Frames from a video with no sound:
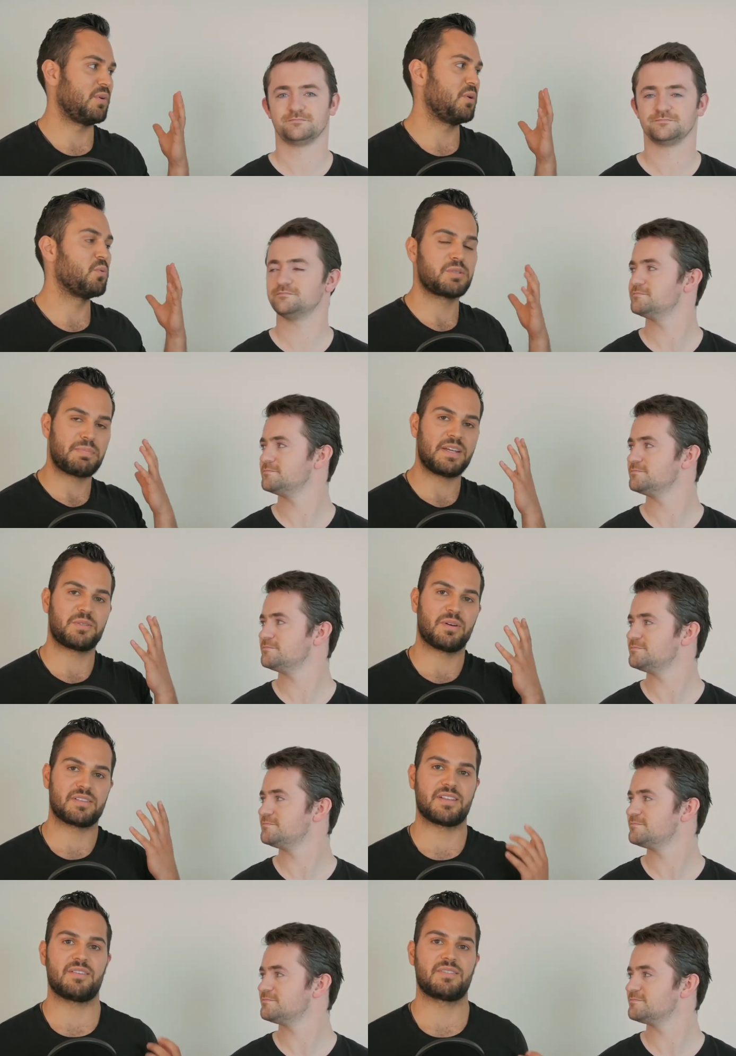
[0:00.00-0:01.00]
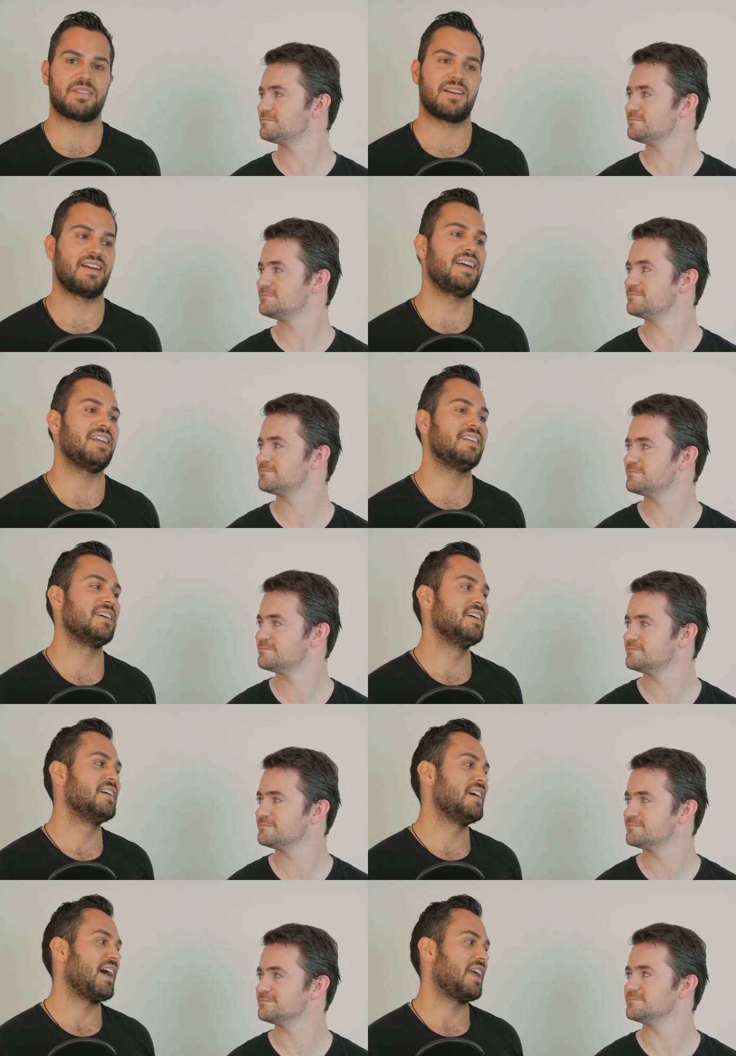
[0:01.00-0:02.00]
Speaker 1: we all speak to ourselves in our head.
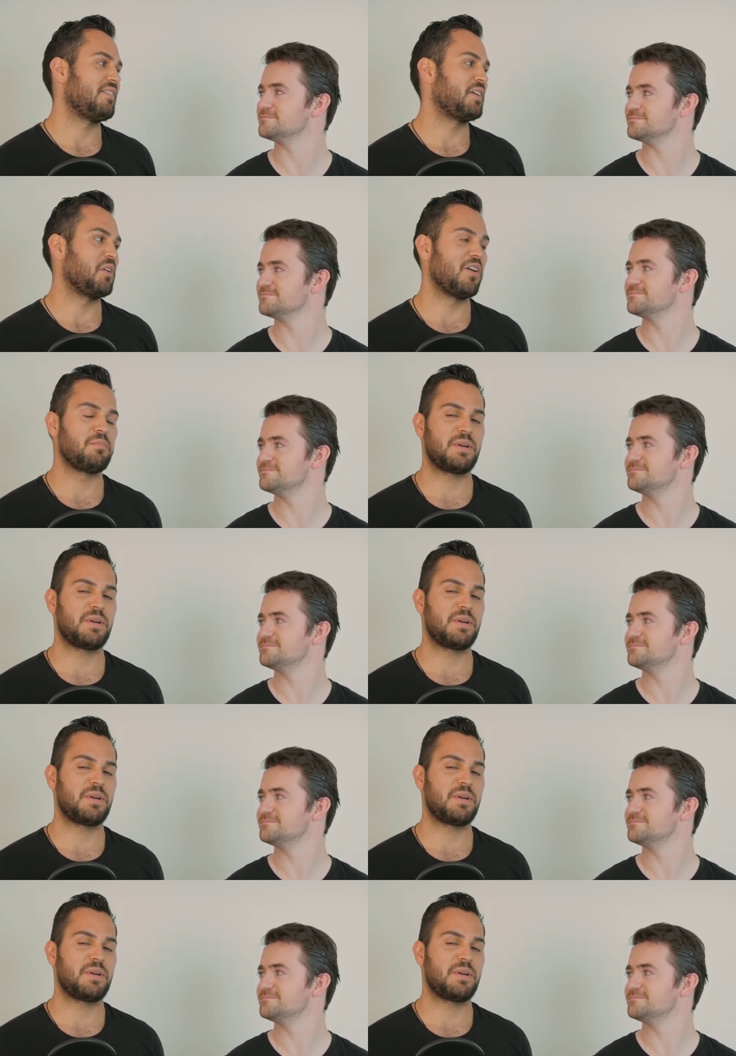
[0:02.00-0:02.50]
And mm-hmm. I think a lot